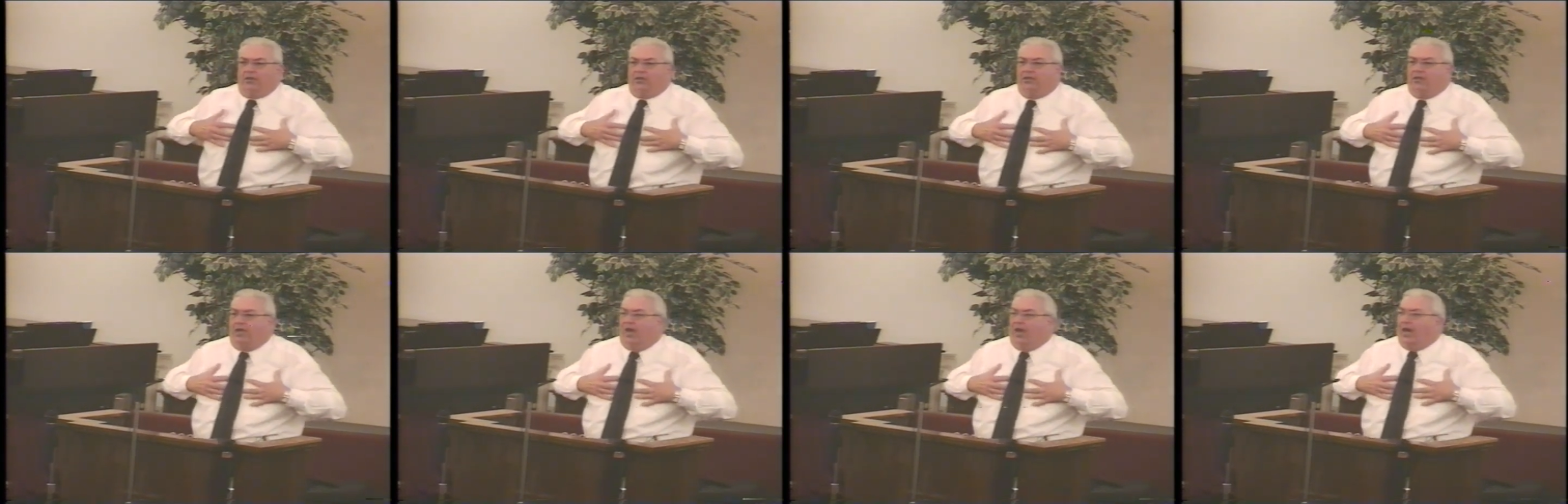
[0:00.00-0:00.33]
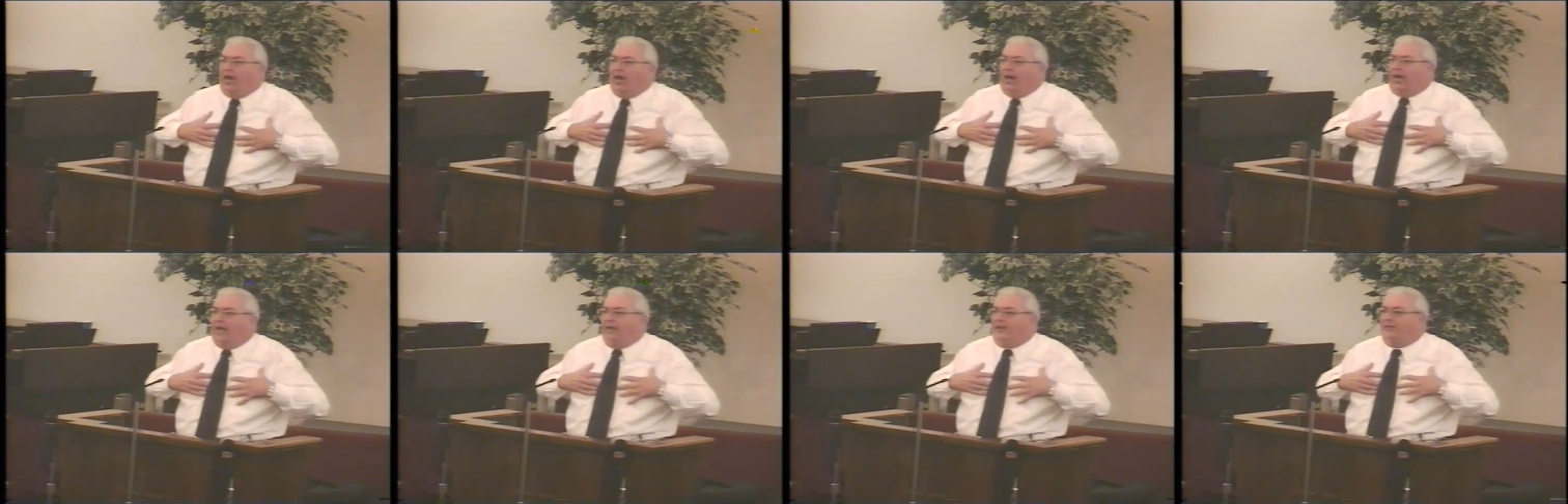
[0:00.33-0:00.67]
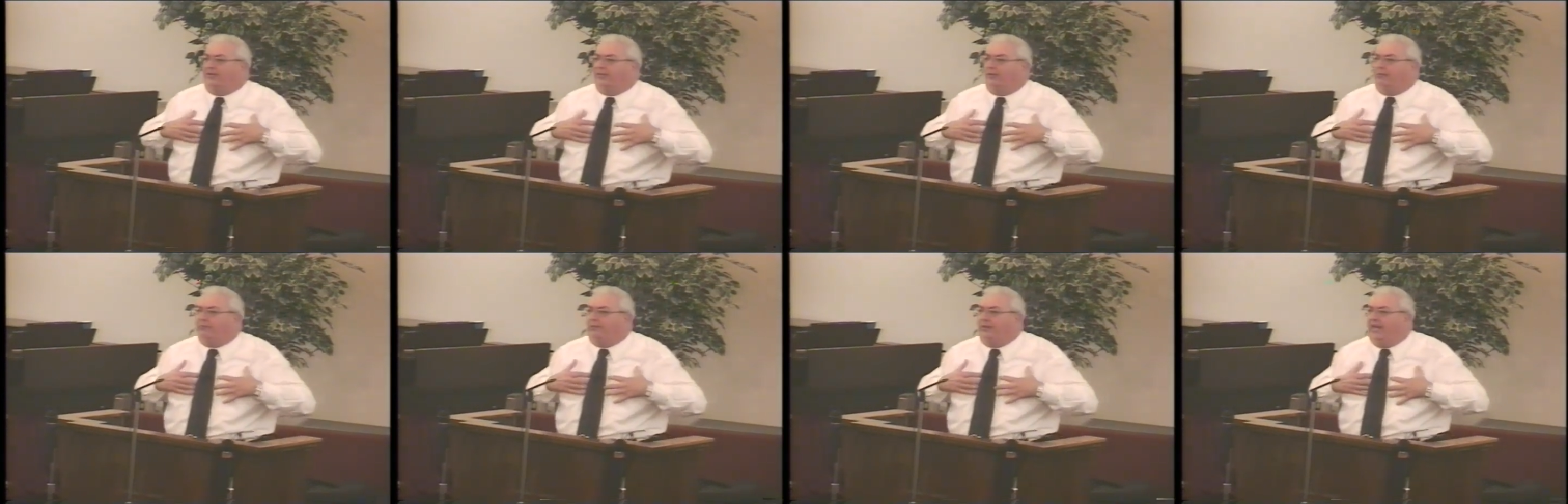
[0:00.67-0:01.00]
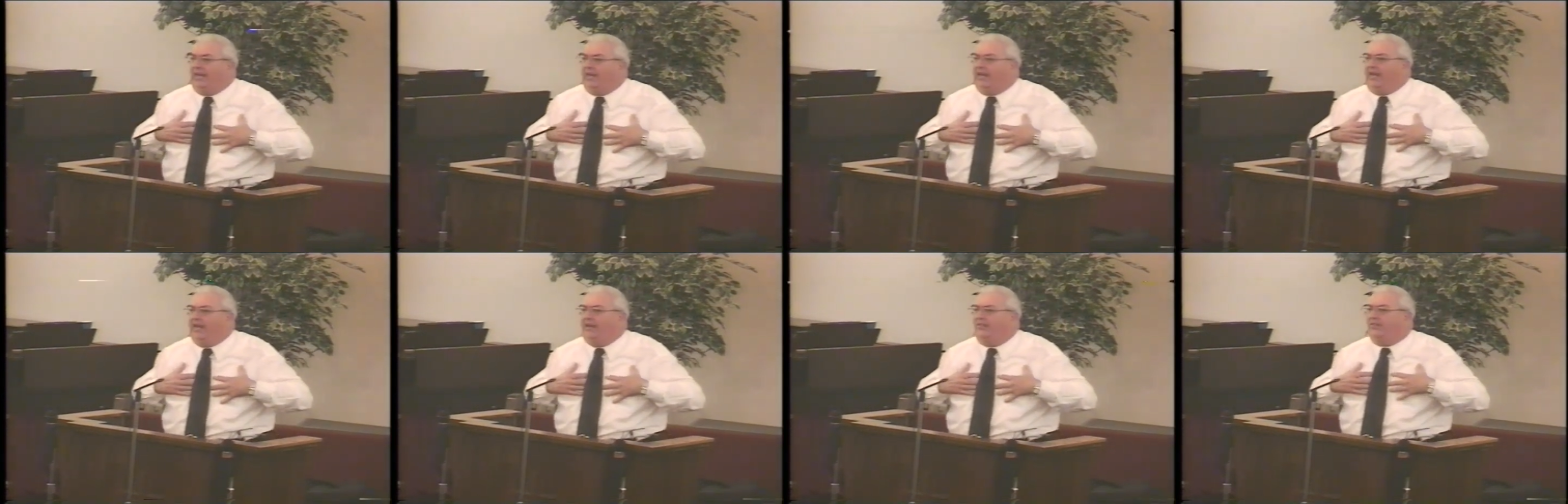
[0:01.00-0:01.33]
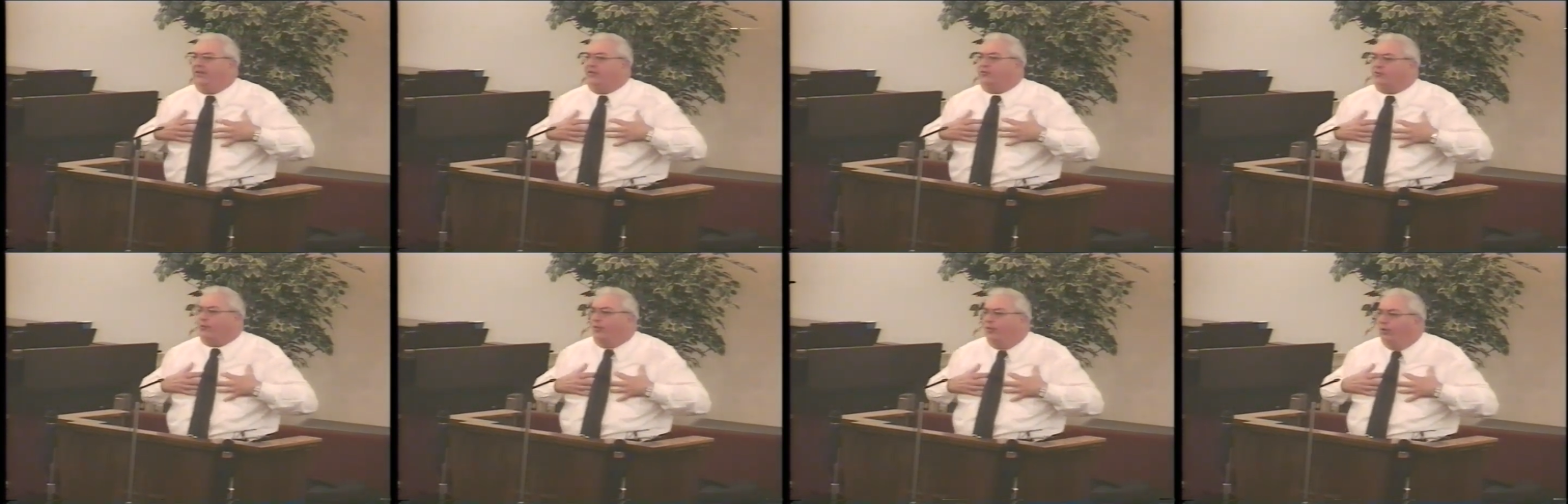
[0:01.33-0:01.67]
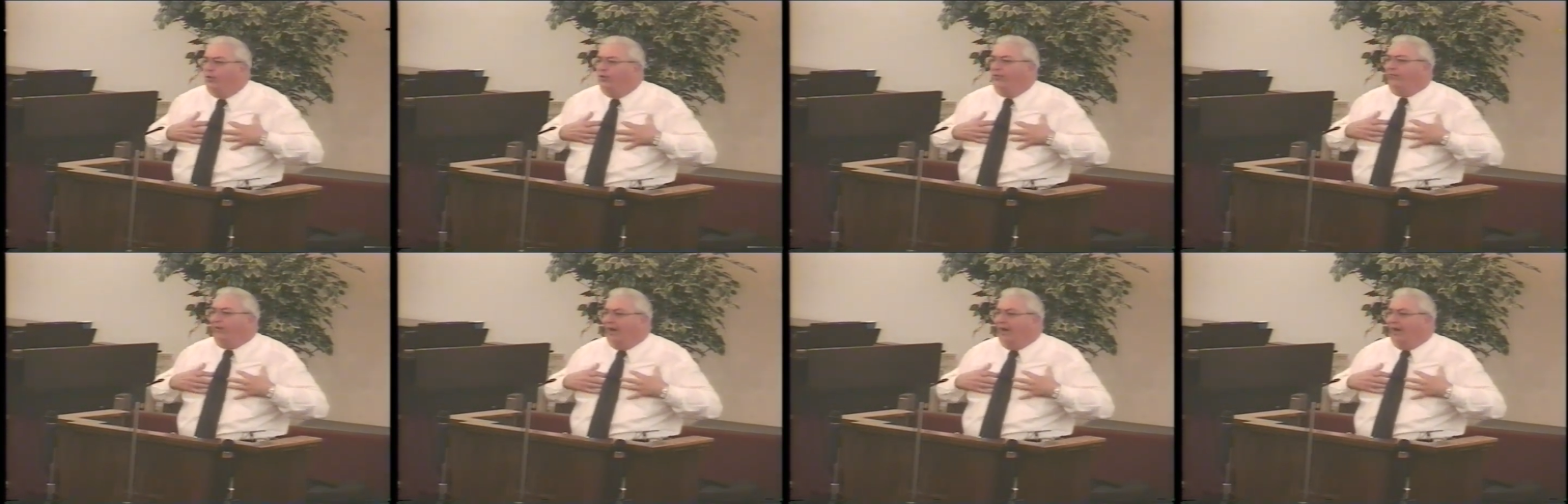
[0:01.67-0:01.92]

God to be the true